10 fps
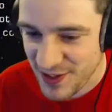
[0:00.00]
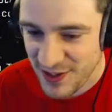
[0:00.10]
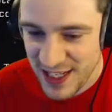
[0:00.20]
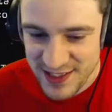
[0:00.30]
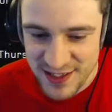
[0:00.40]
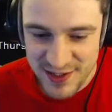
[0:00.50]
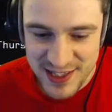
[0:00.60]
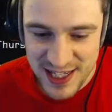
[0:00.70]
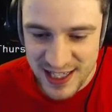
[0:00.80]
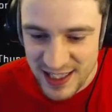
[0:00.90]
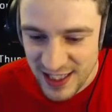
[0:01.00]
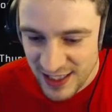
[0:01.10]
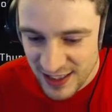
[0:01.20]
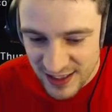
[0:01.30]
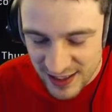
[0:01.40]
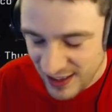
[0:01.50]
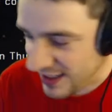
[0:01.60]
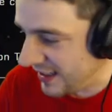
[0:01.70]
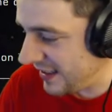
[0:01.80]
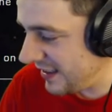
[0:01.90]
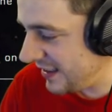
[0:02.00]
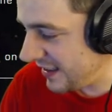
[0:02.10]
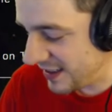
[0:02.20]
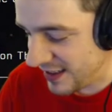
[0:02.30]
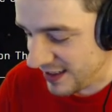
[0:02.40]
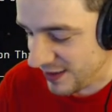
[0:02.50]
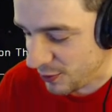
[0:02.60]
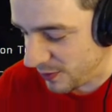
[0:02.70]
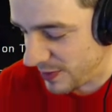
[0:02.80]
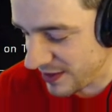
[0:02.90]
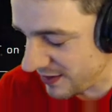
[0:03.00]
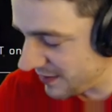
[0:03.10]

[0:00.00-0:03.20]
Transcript: yes, there is a better